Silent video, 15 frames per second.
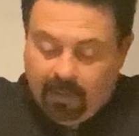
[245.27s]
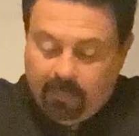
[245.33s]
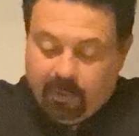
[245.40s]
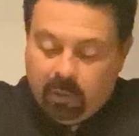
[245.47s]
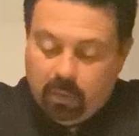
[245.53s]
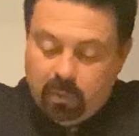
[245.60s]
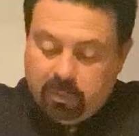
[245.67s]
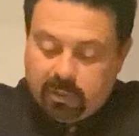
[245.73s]
But
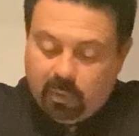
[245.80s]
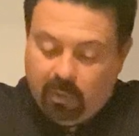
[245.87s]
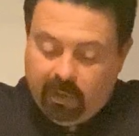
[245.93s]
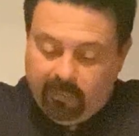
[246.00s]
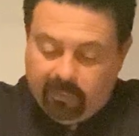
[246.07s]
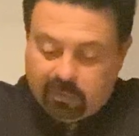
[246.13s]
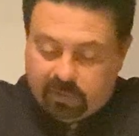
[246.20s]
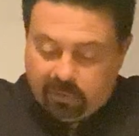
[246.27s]

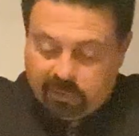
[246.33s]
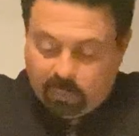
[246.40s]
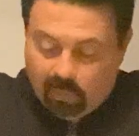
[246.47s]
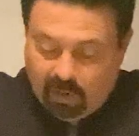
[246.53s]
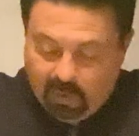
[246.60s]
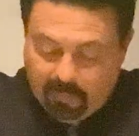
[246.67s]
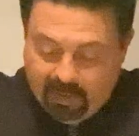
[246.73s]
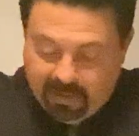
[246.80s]
whosoever shall
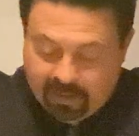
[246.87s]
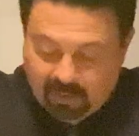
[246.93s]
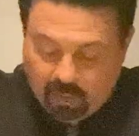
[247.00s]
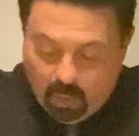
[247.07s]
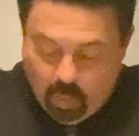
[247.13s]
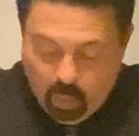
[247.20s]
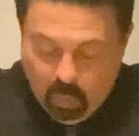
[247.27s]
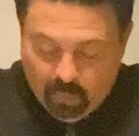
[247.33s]
swear by the
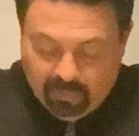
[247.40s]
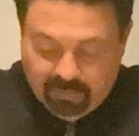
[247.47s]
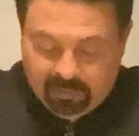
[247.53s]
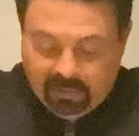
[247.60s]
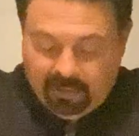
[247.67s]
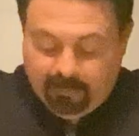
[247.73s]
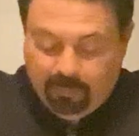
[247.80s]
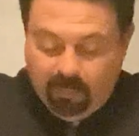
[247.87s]
gold of the
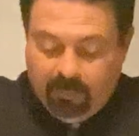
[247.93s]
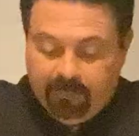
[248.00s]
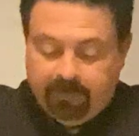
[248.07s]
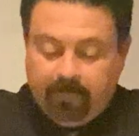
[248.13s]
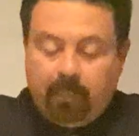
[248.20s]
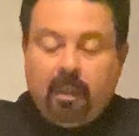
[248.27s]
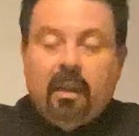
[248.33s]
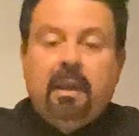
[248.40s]
temple,
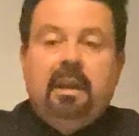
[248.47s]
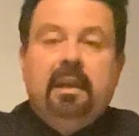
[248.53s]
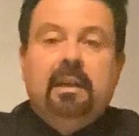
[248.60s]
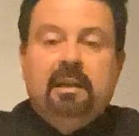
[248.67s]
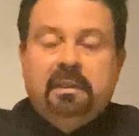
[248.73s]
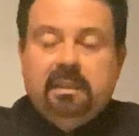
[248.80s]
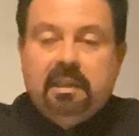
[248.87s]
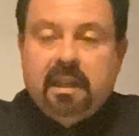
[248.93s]
he
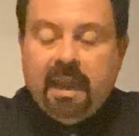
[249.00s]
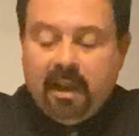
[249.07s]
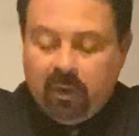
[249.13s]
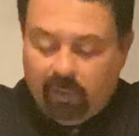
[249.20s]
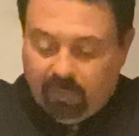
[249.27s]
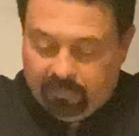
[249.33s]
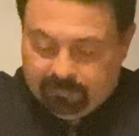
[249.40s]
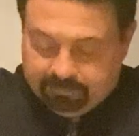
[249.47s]
is a
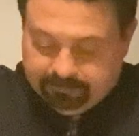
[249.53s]
debtor.